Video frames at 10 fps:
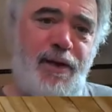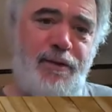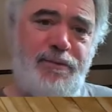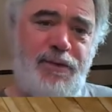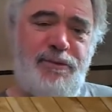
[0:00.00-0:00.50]

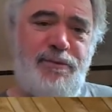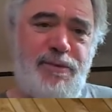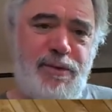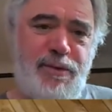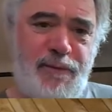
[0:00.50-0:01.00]
you know, that's
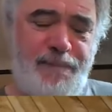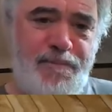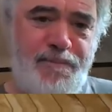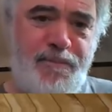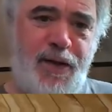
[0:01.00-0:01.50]

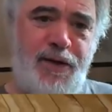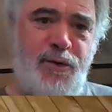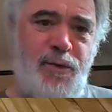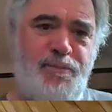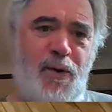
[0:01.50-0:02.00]
I
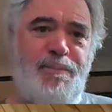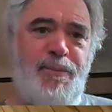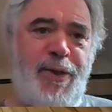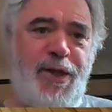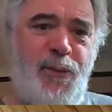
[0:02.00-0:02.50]
don't know what
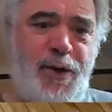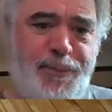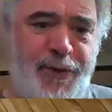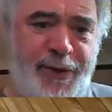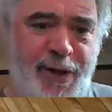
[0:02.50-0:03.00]
probability you
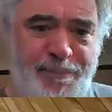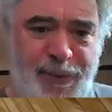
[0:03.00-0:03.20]
want to put on that,